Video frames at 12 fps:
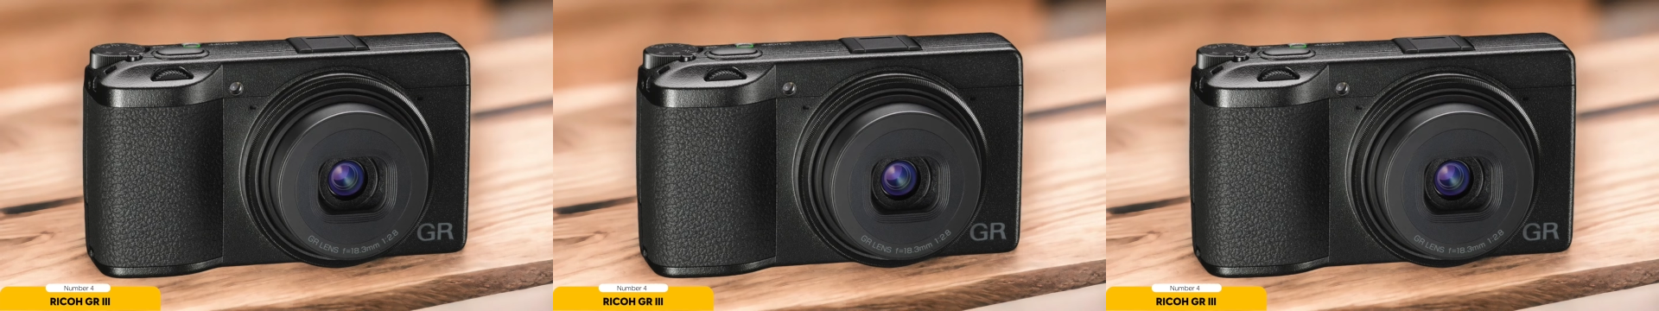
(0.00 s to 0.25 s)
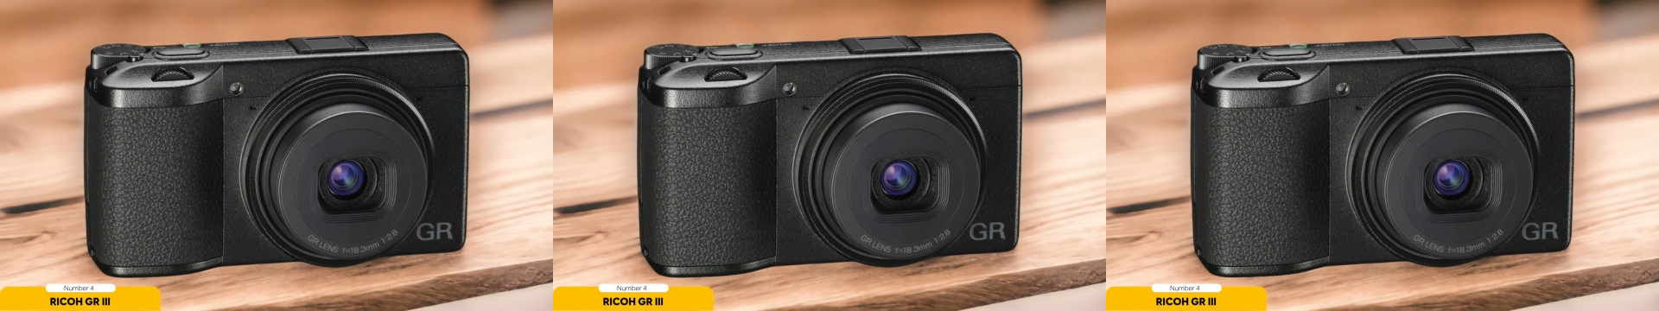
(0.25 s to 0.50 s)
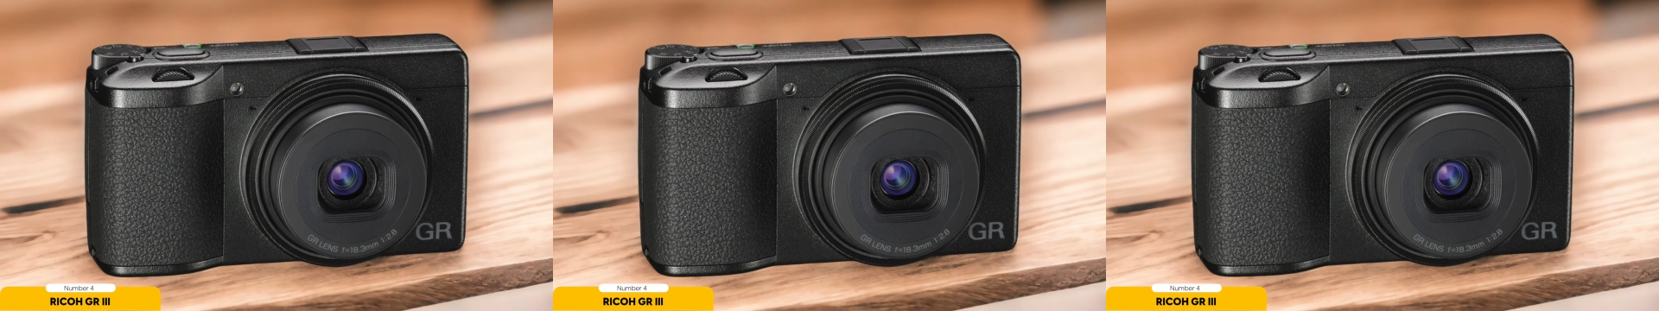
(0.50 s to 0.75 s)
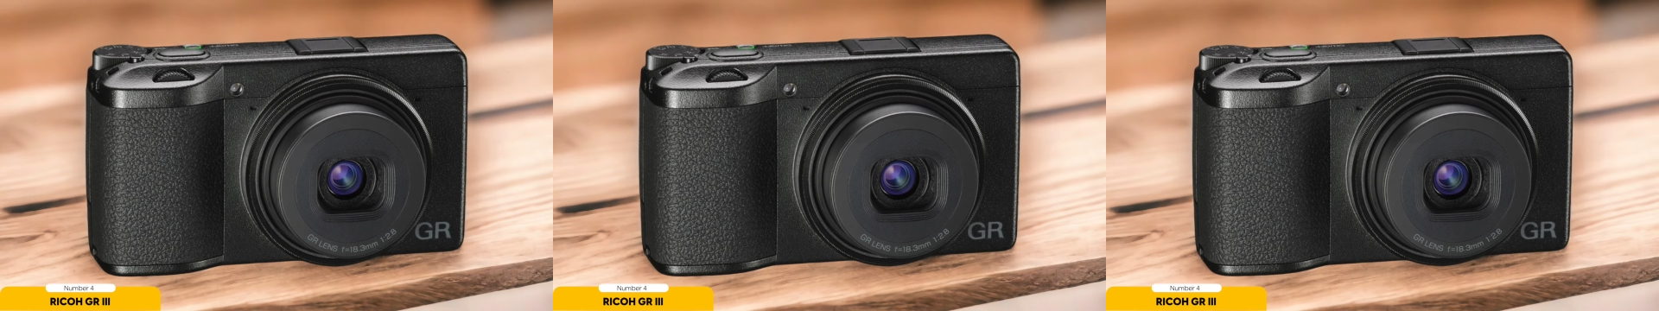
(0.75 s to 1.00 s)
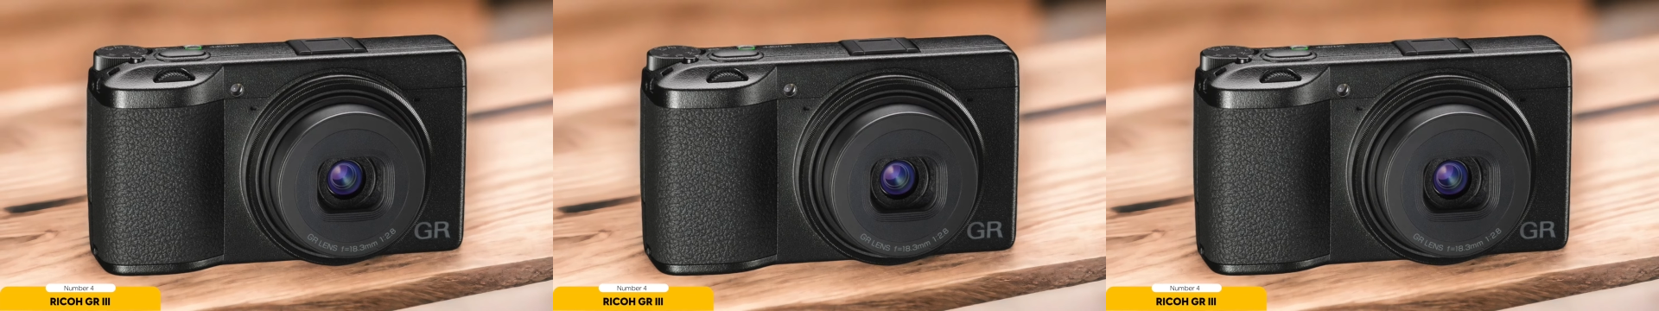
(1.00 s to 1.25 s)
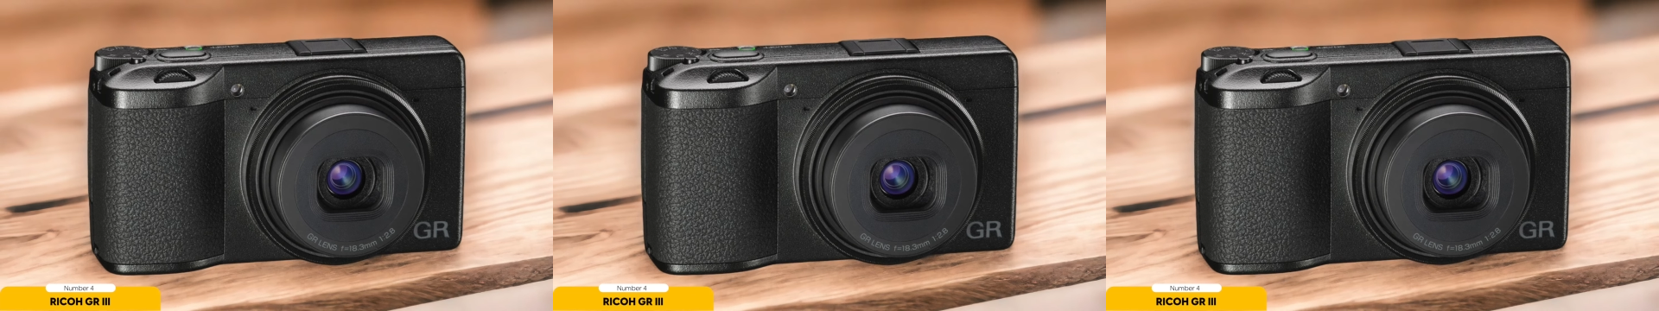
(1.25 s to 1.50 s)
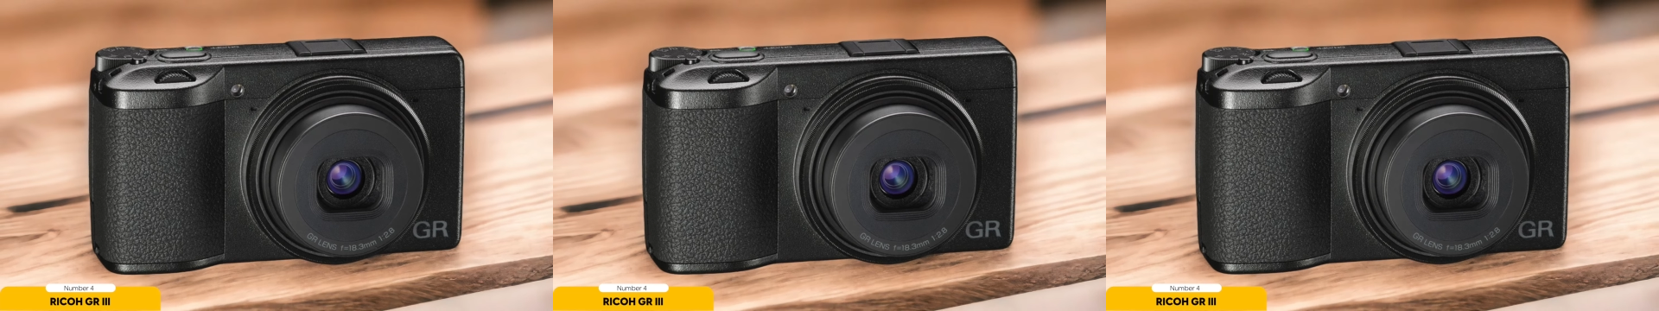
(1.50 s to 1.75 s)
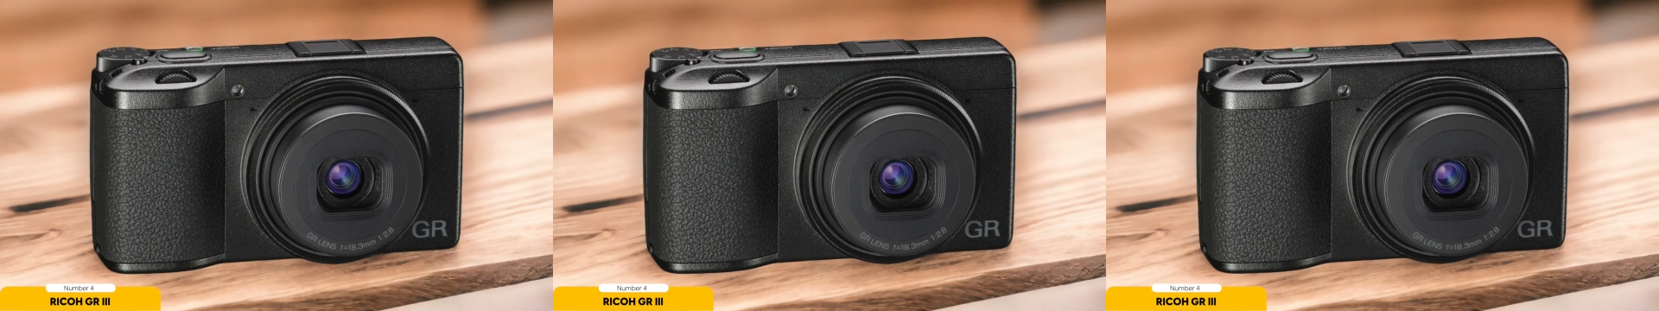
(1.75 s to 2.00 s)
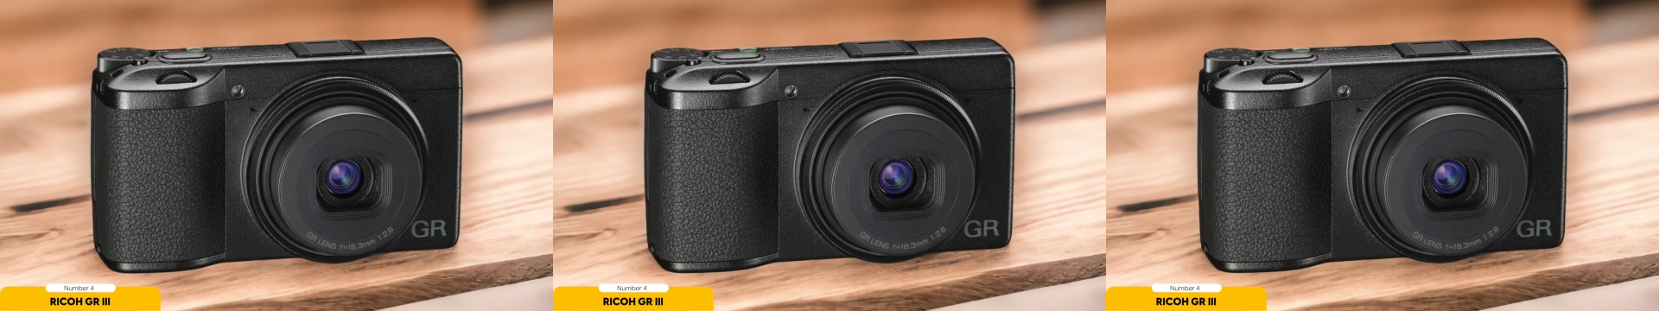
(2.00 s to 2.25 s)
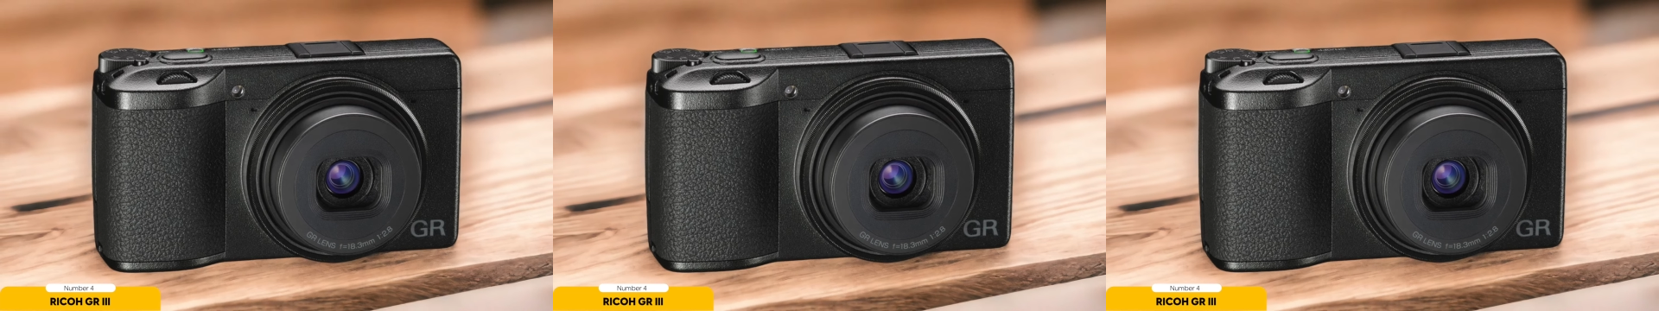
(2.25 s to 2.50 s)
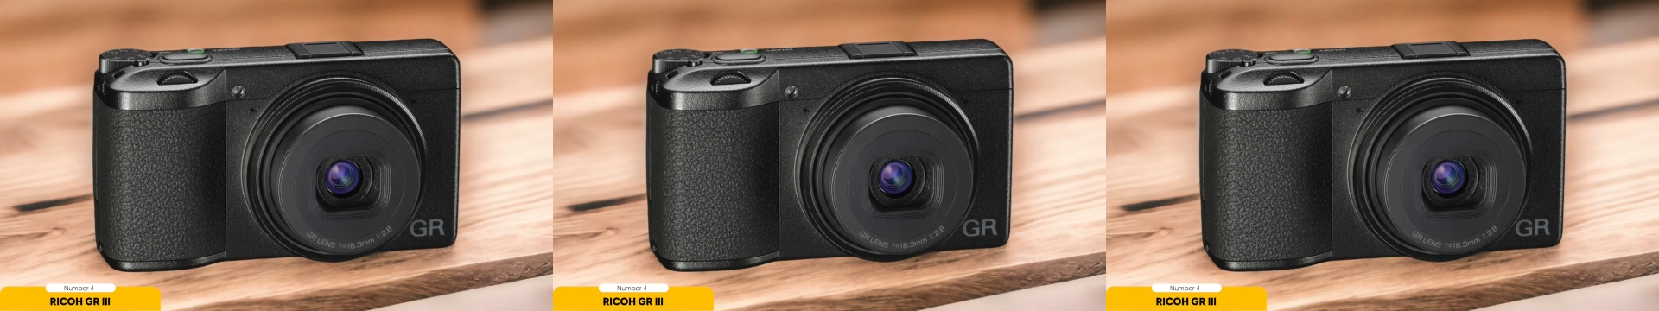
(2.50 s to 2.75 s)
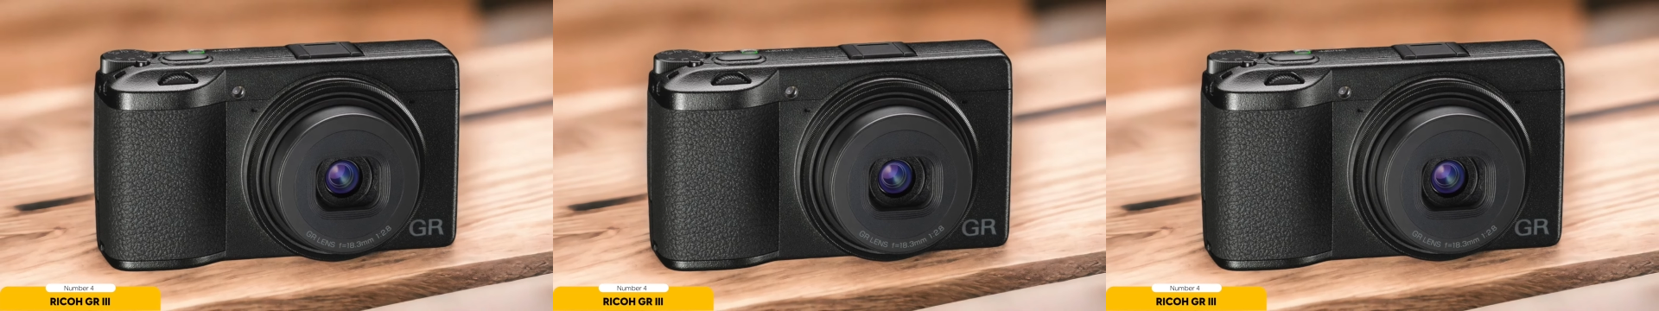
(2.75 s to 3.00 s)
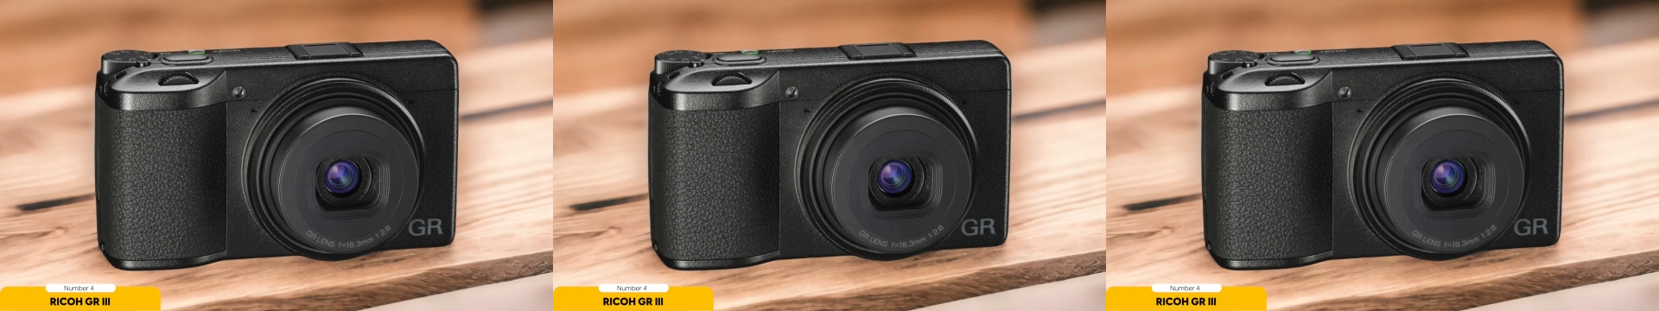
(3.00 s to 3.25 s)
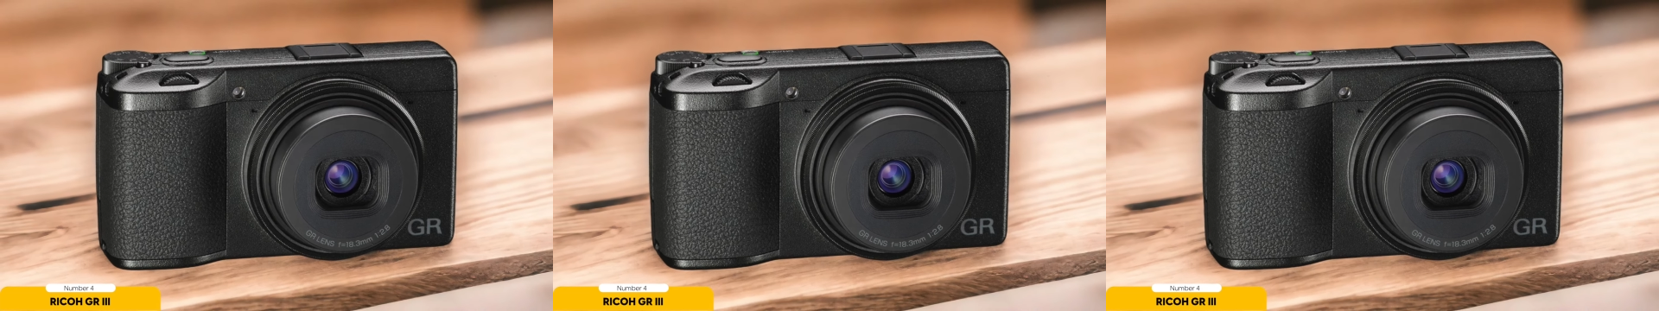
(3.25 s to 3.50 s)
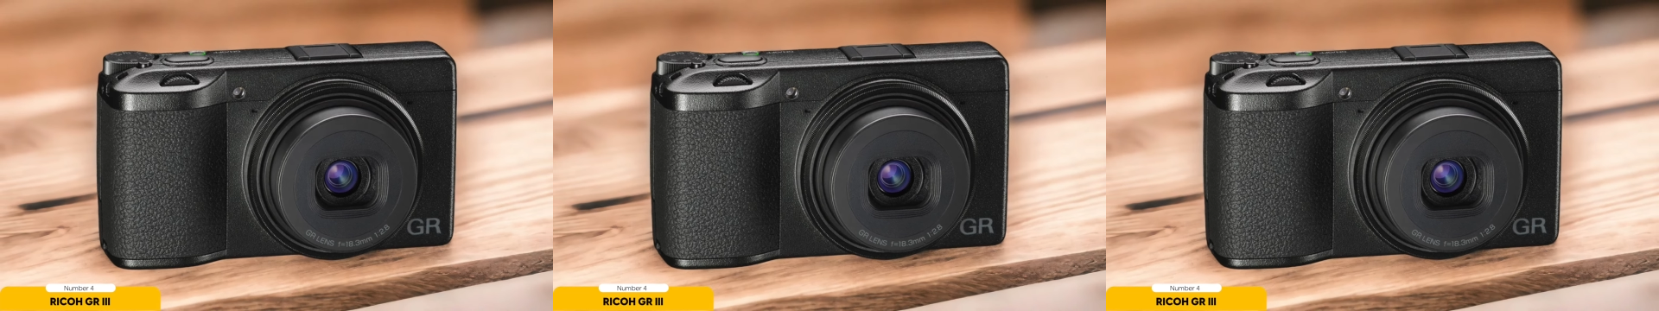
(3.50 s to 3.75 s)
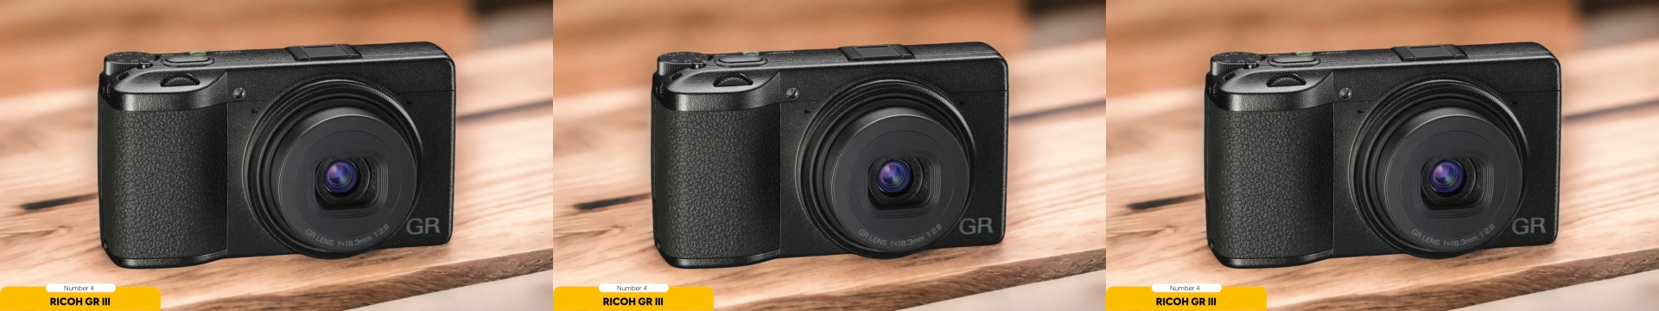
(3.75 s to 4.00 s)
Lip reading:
[unreadable: no face in view]